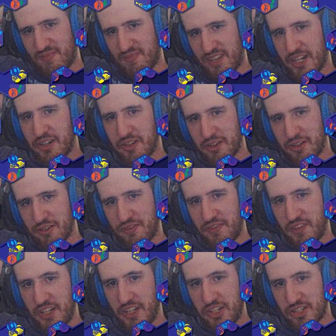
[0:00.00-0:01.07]
I don't know,
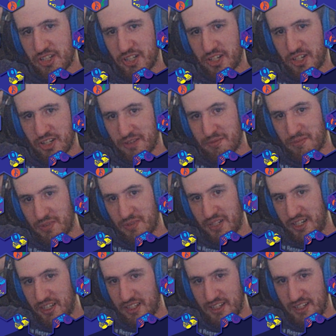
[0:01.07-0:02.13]
feature
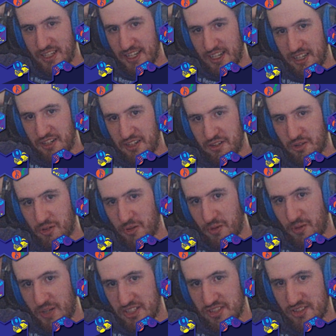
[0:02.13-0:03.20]
complete and had
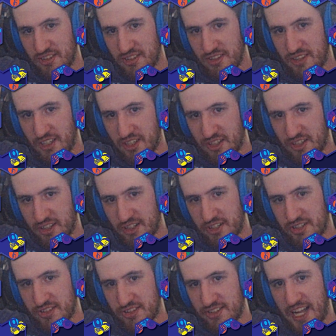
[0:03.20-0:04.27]
quests that they could have
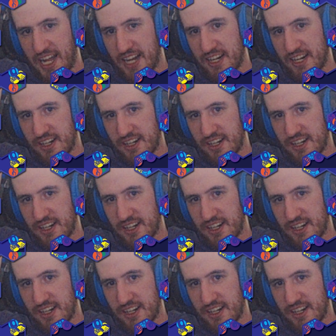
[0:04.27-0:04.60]
just added